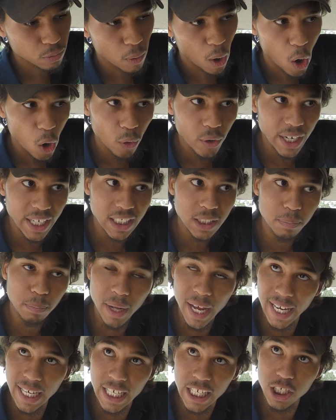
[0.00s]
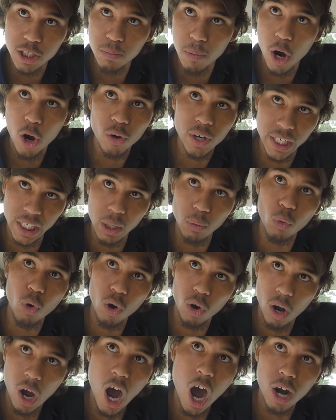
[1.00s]
mode, explain each mode, and then
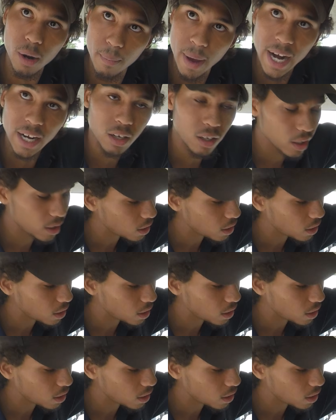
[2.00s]
we'll automatically